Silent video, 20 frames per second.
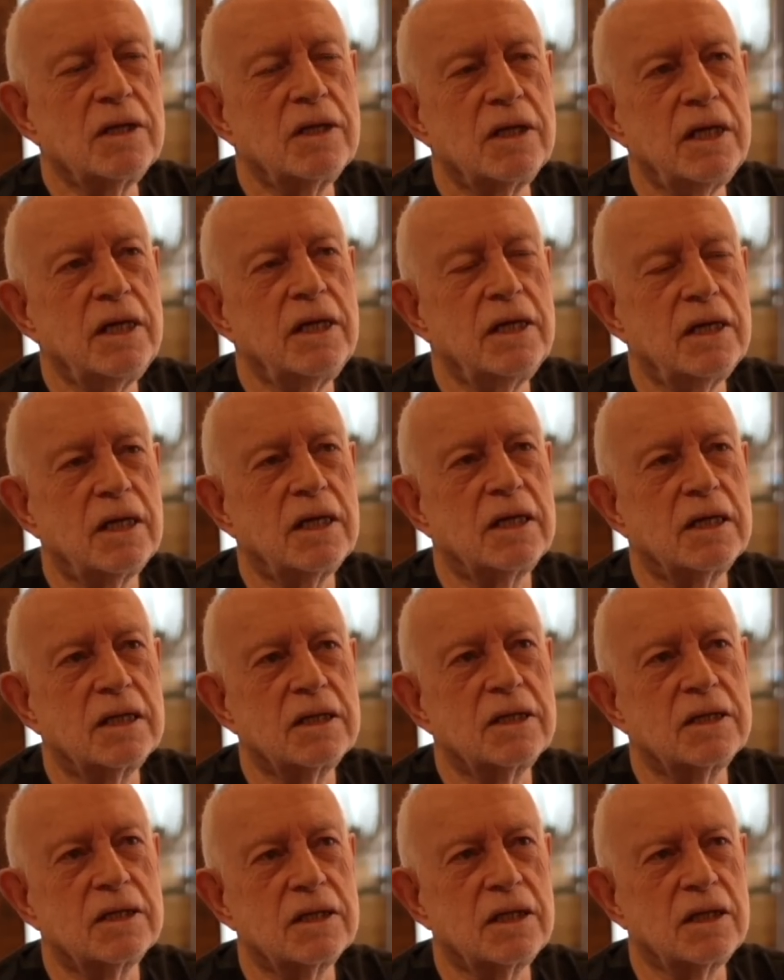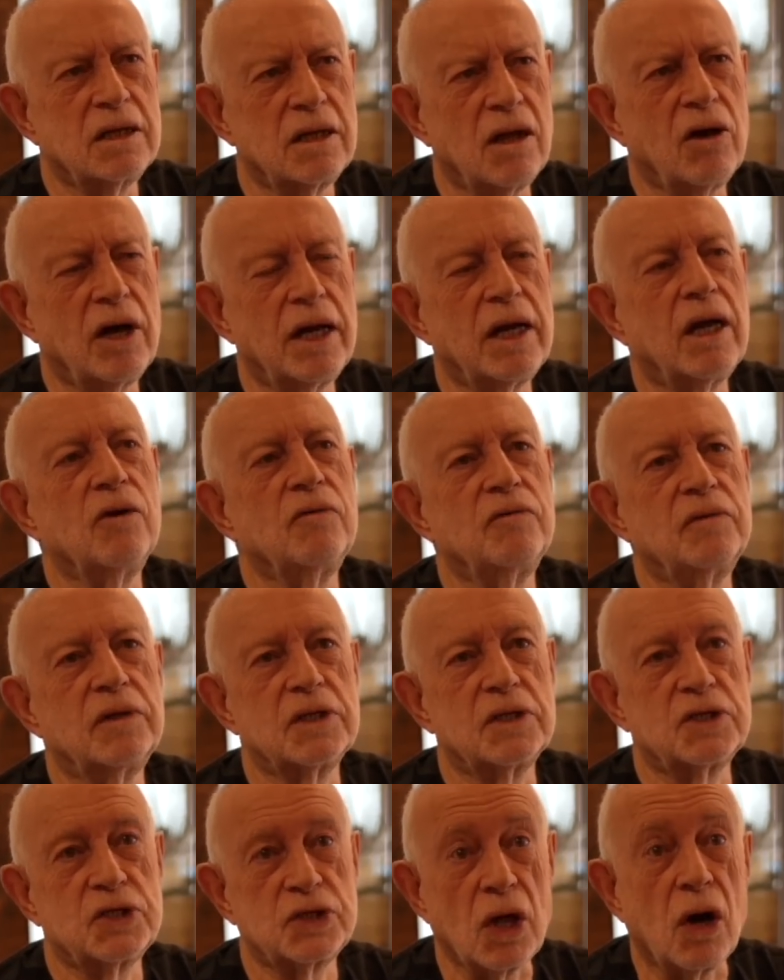the line over
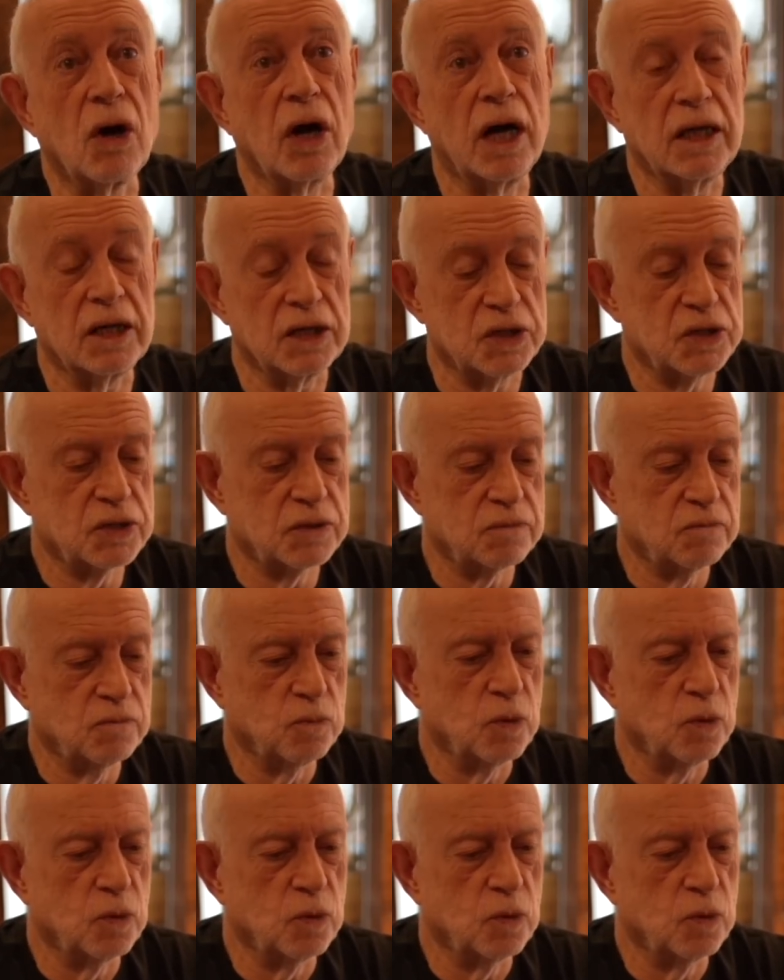the stylus,